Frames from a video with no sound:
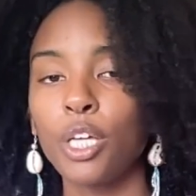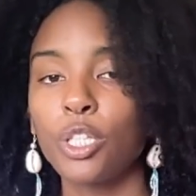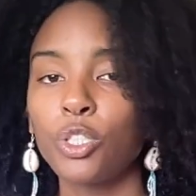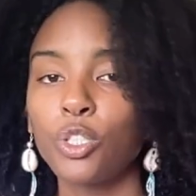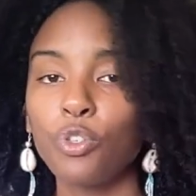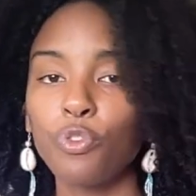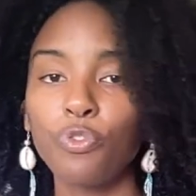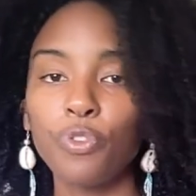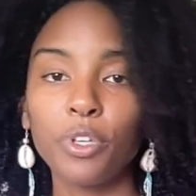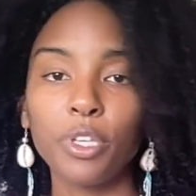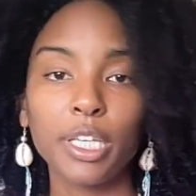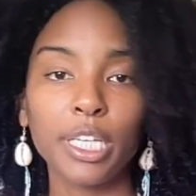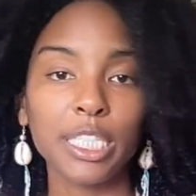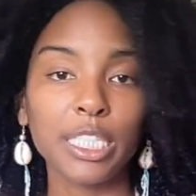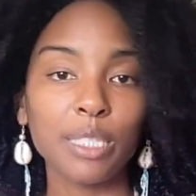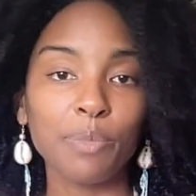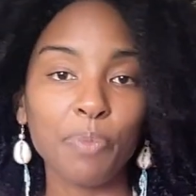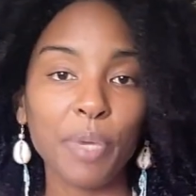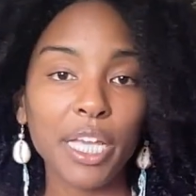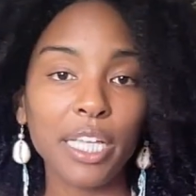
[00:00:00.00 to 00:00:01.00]
Do you feel
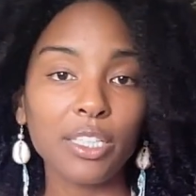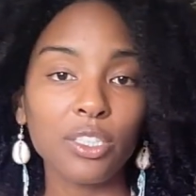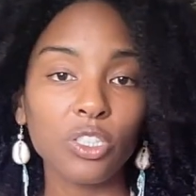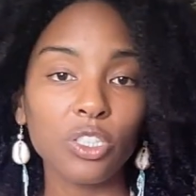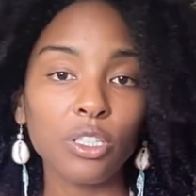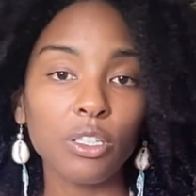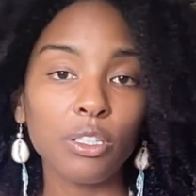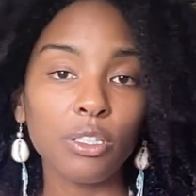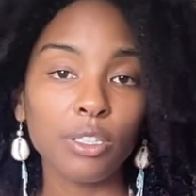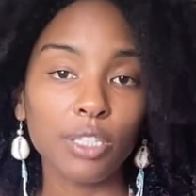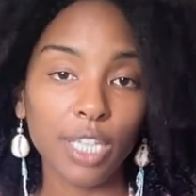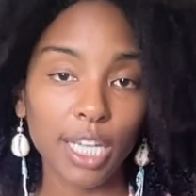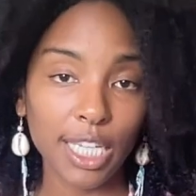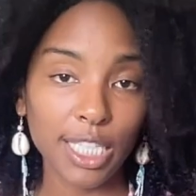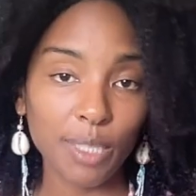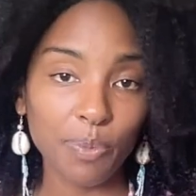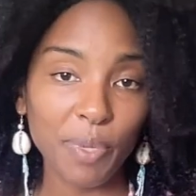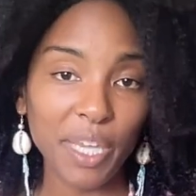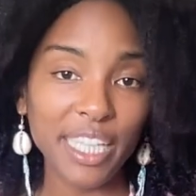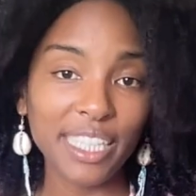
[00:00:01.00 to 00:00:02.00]
expansive?
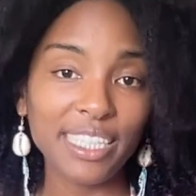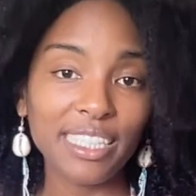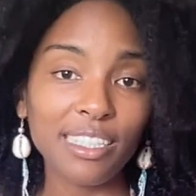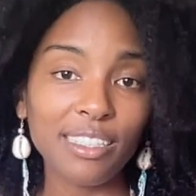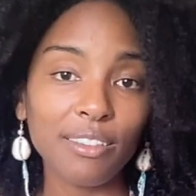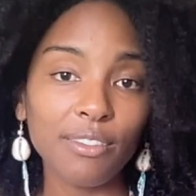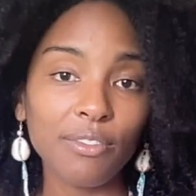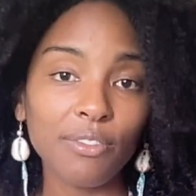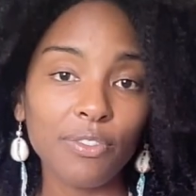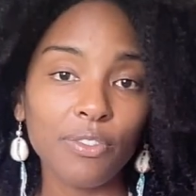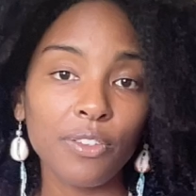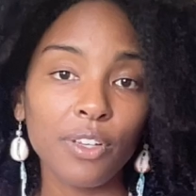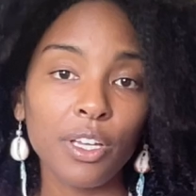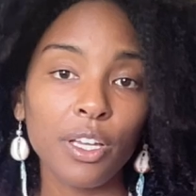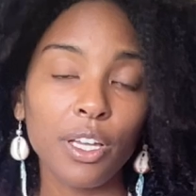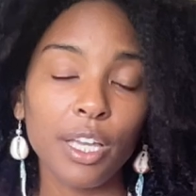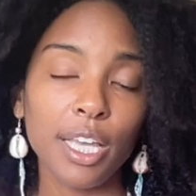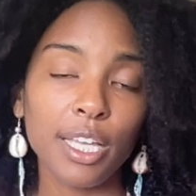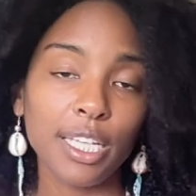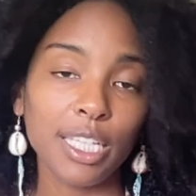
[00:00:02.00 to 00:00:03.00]

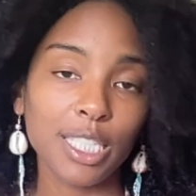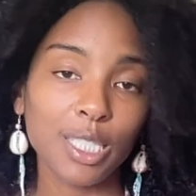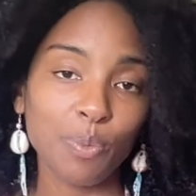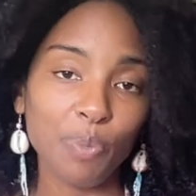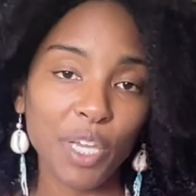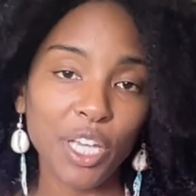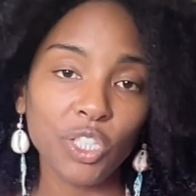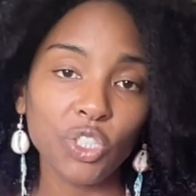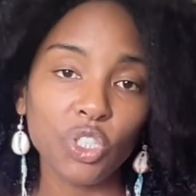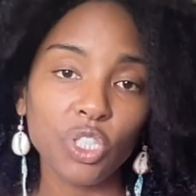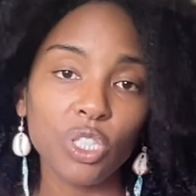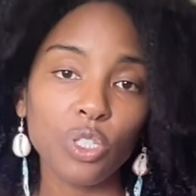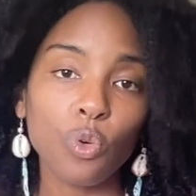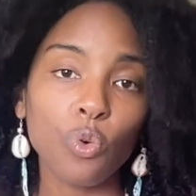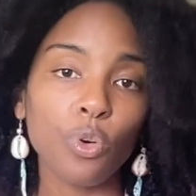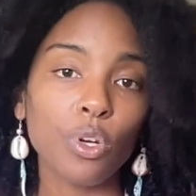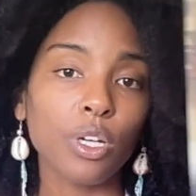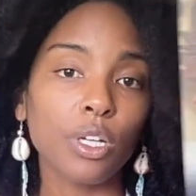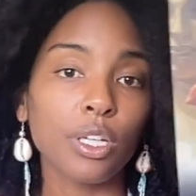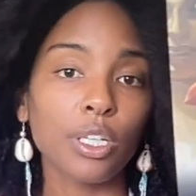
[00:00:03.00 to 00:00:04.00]
An expansion
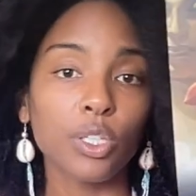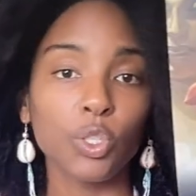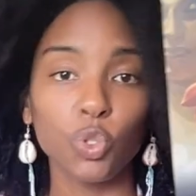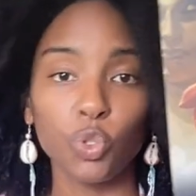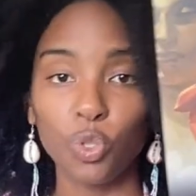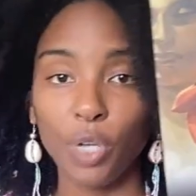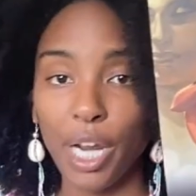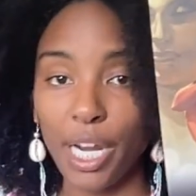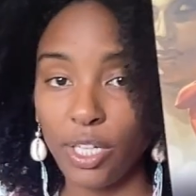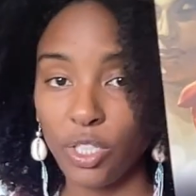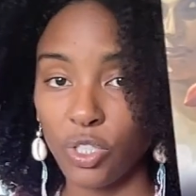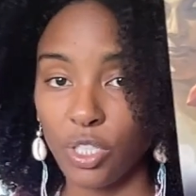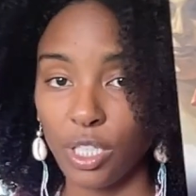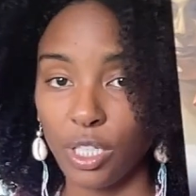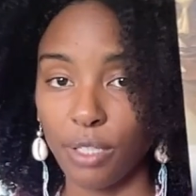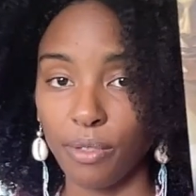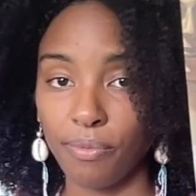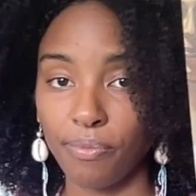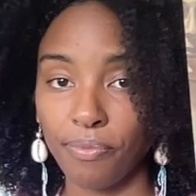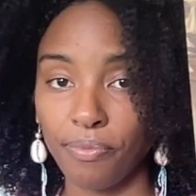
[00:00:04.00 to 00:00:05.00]
or a
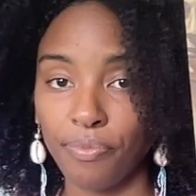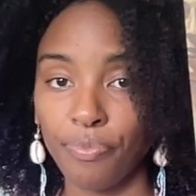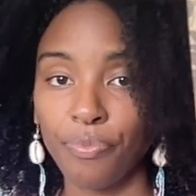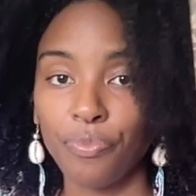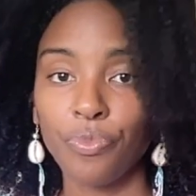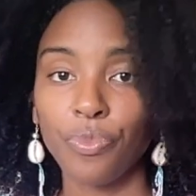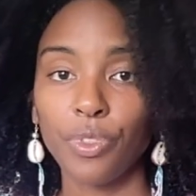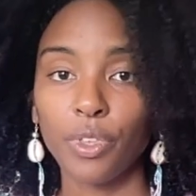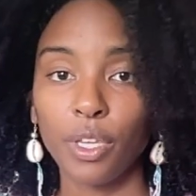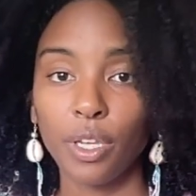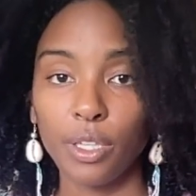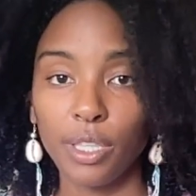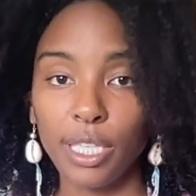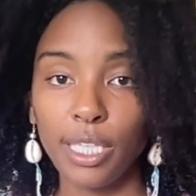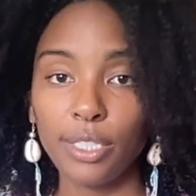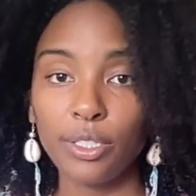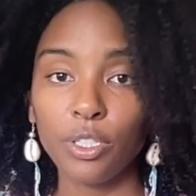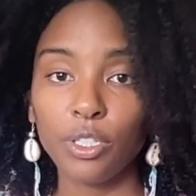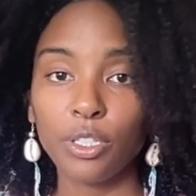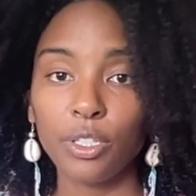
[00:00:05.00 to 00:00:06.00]
contraction?
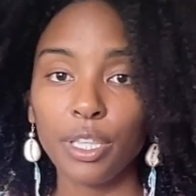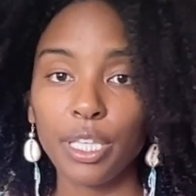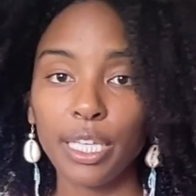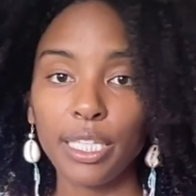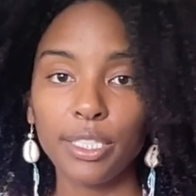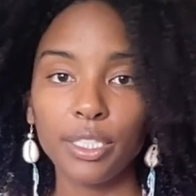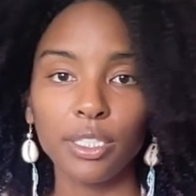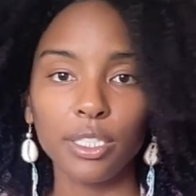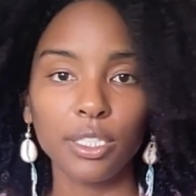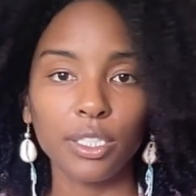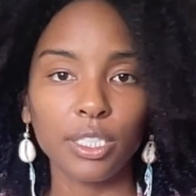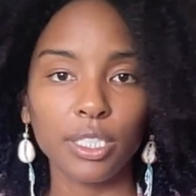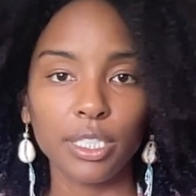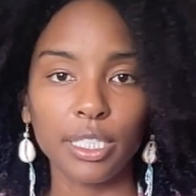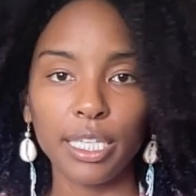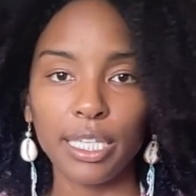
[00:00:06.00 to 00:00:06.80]
These are things to just